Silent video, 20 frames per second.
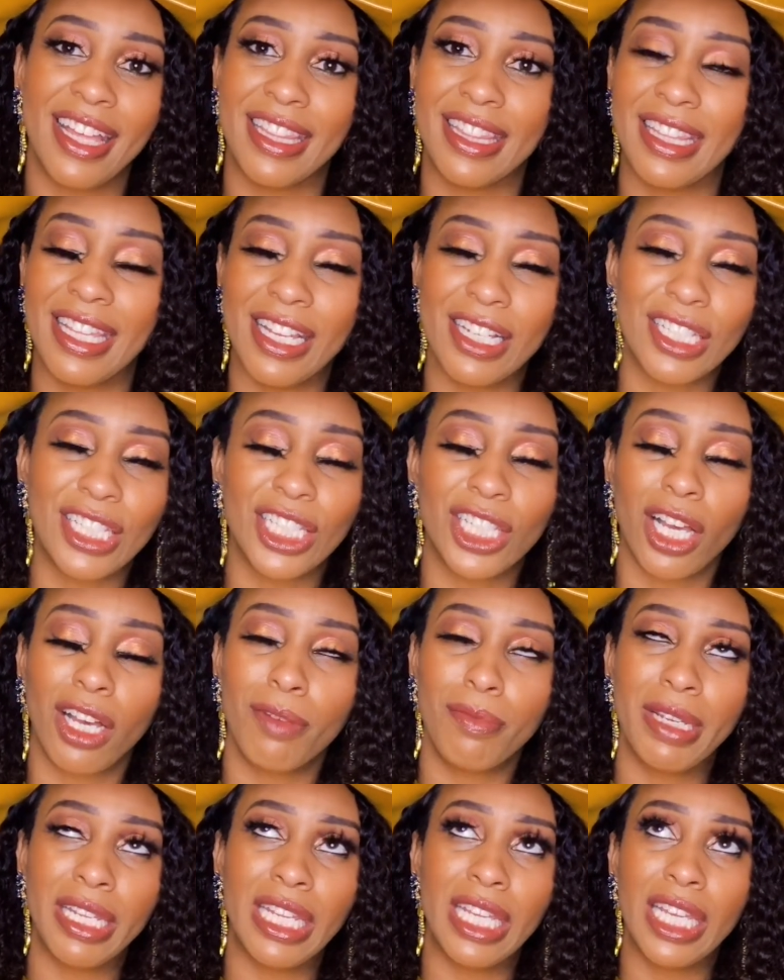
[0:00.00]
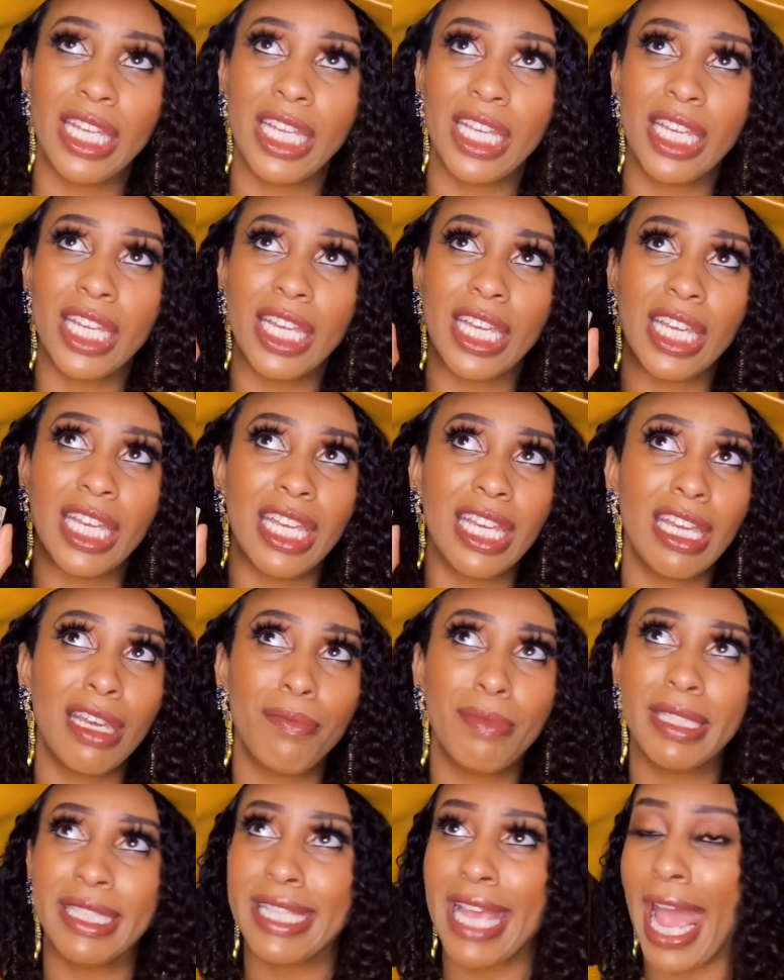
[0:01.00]
There's so many
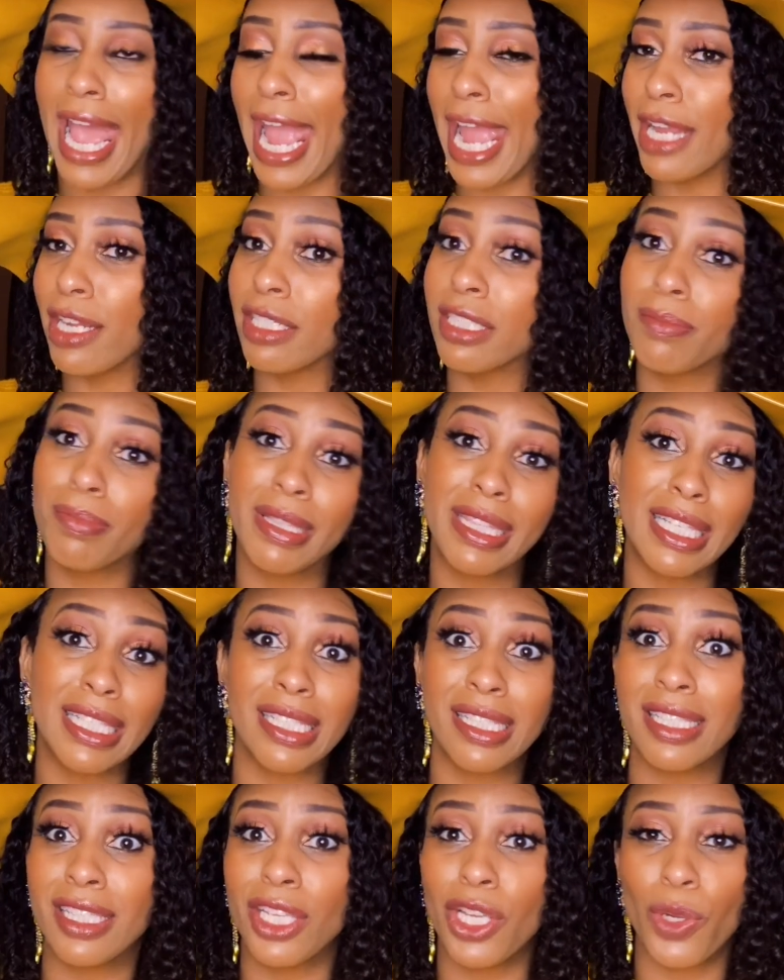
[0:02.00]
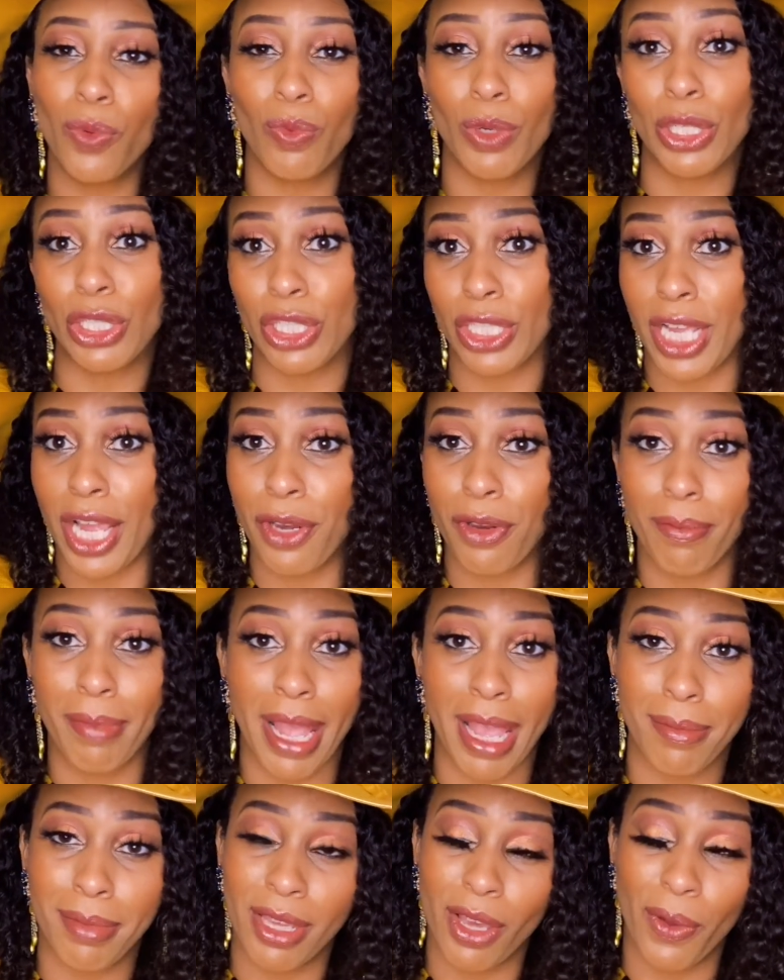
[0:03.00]
imitators, but this is the originator,
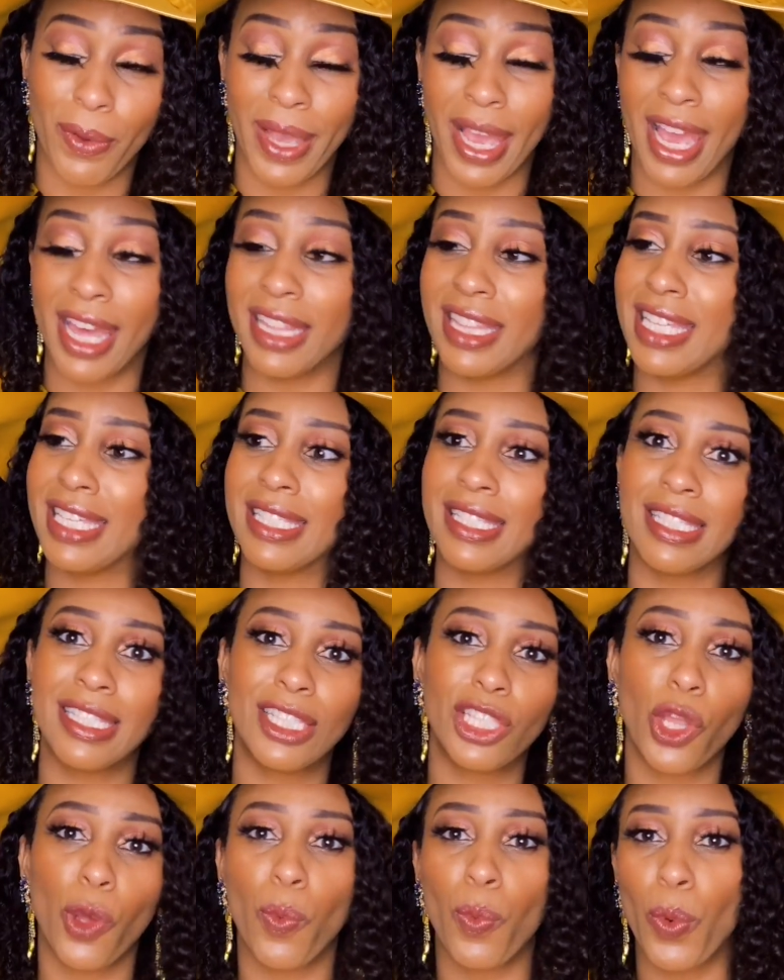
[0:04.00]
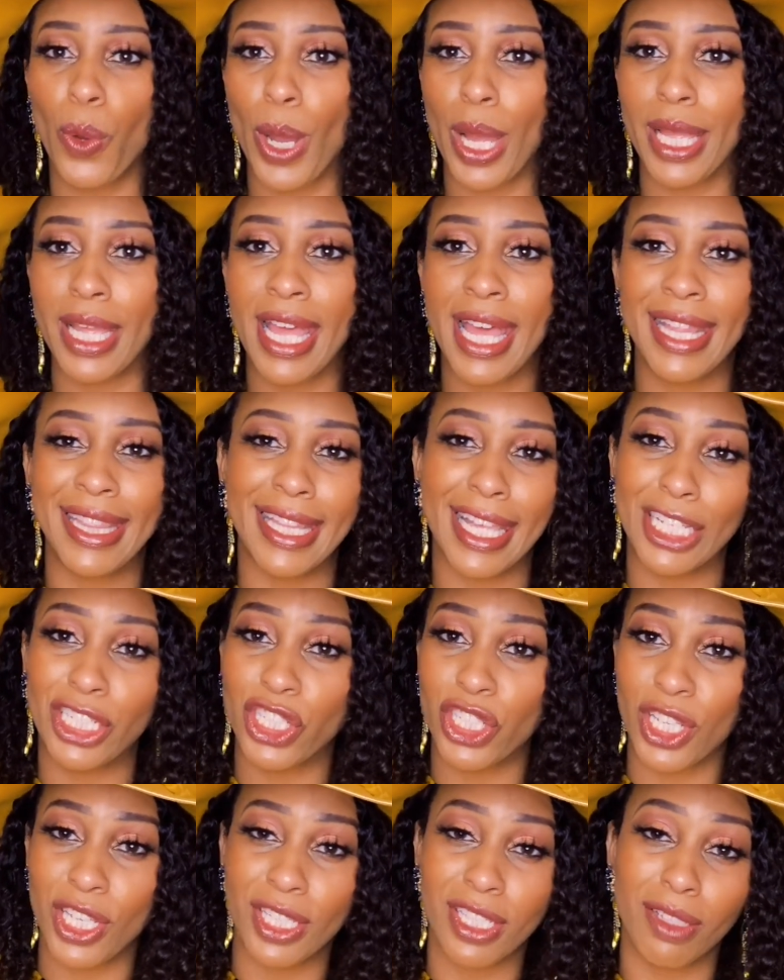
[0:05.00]
baby, okay? This is the one that
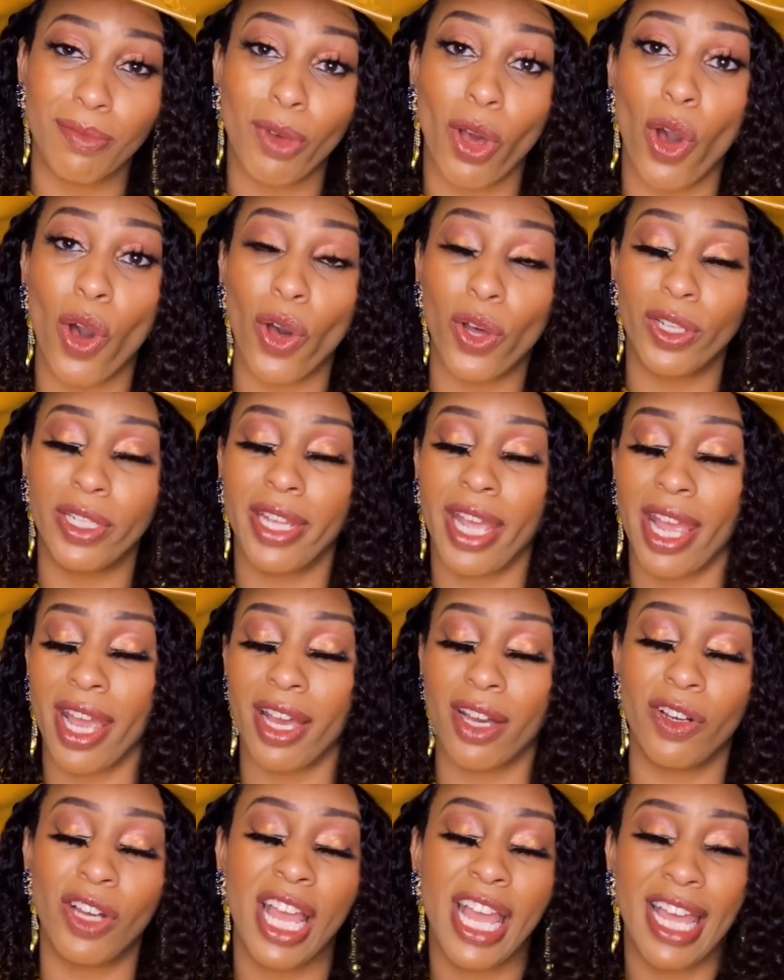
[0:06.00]
shuts them all down.